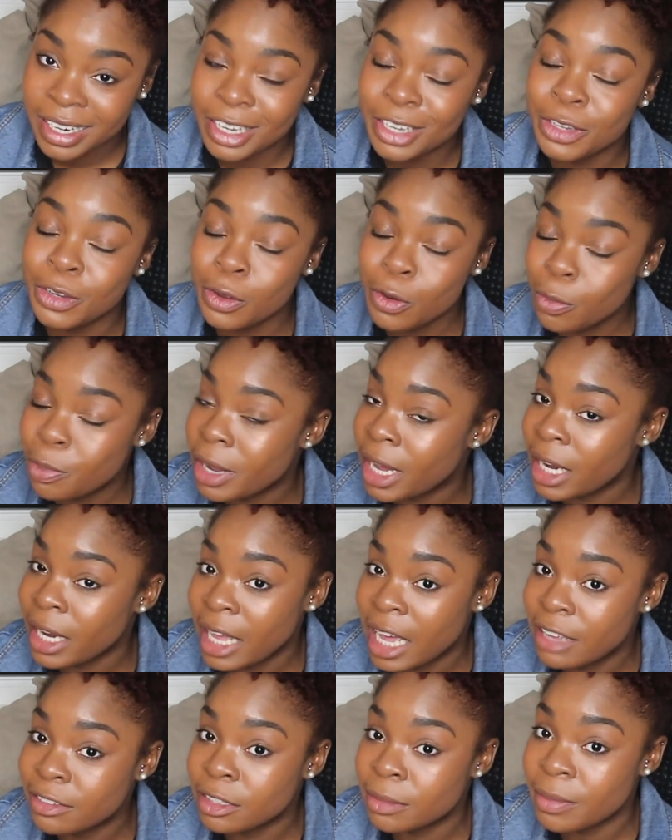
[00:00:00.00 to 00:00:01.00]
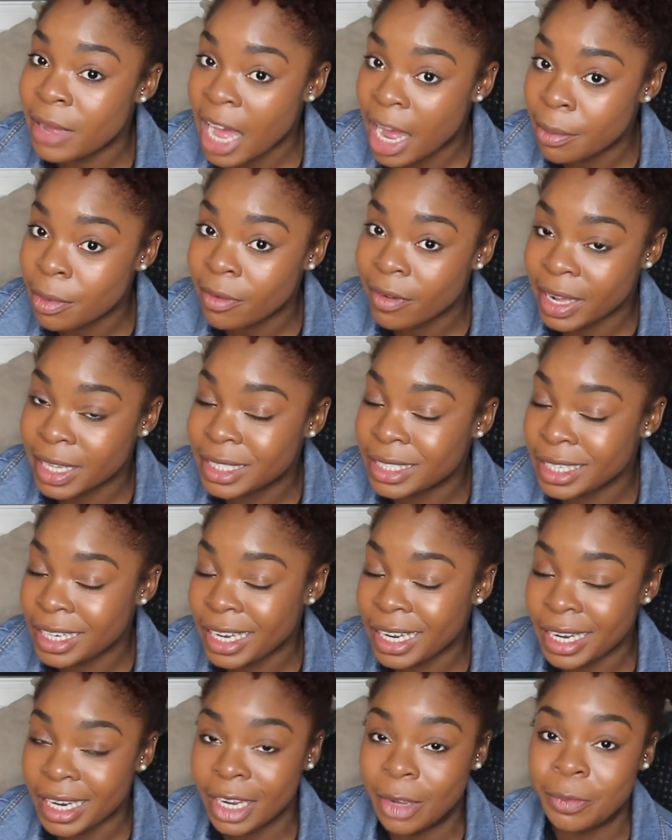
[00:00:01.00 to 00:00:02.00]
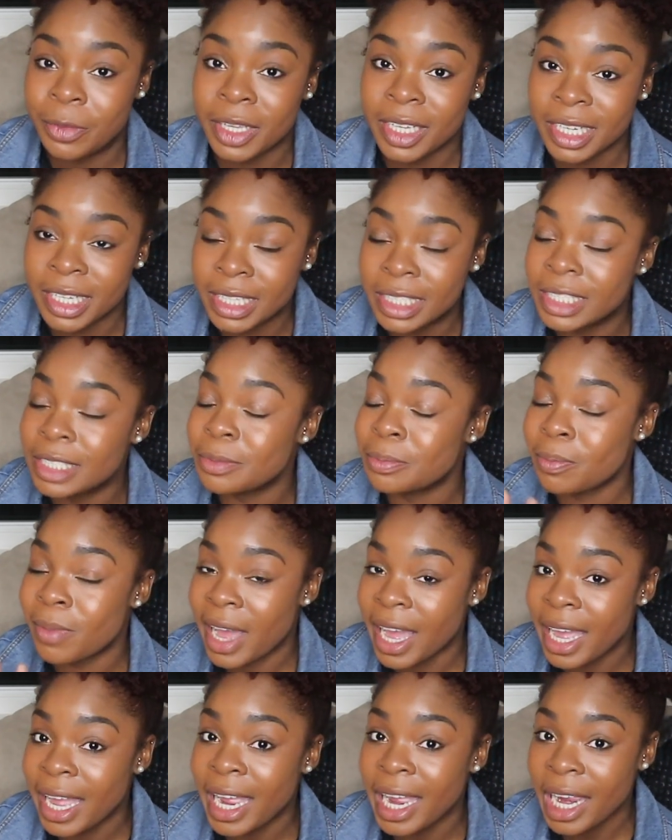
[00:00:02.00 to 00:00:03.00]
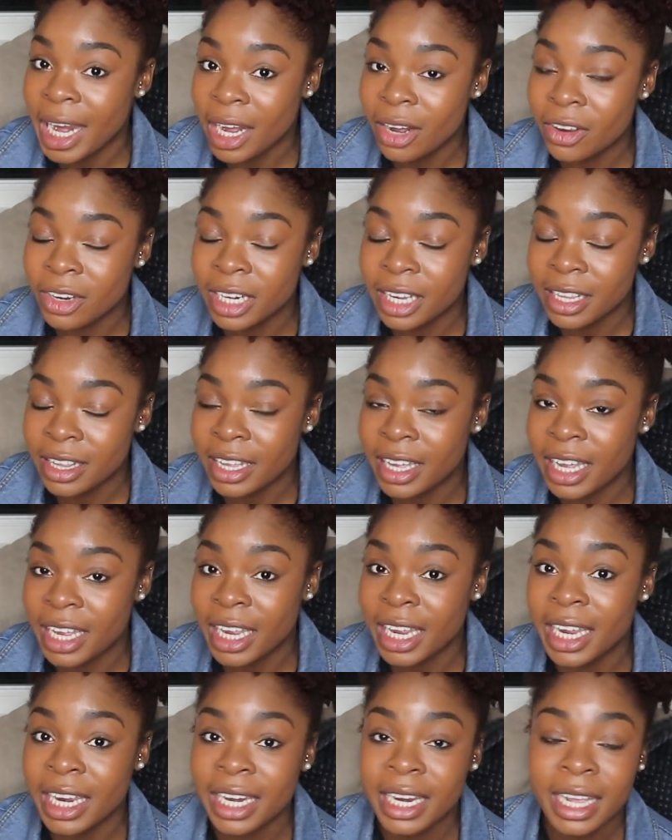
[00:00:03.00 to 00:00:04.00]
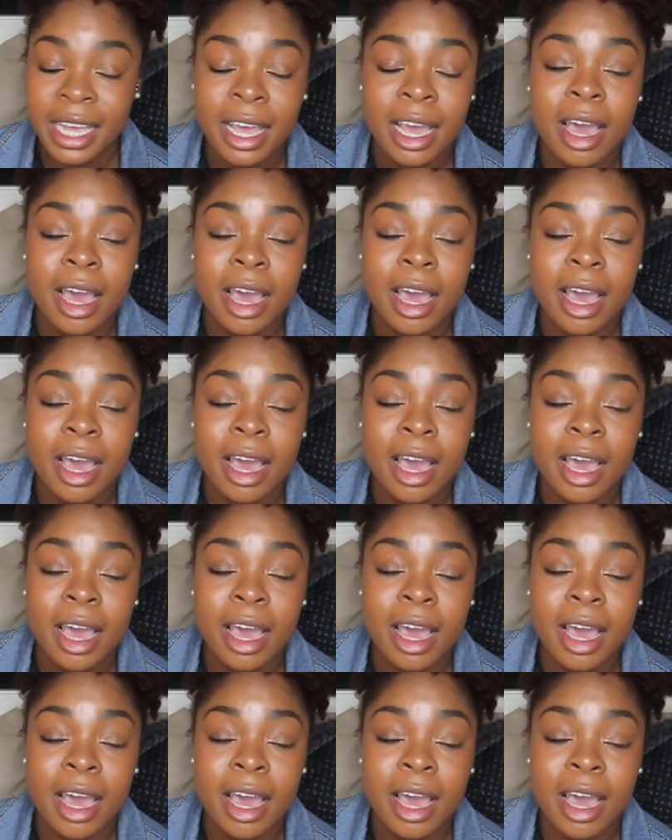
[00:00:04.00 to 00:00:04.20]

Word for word: you probably have some high porosity hair because my hair on the other hand,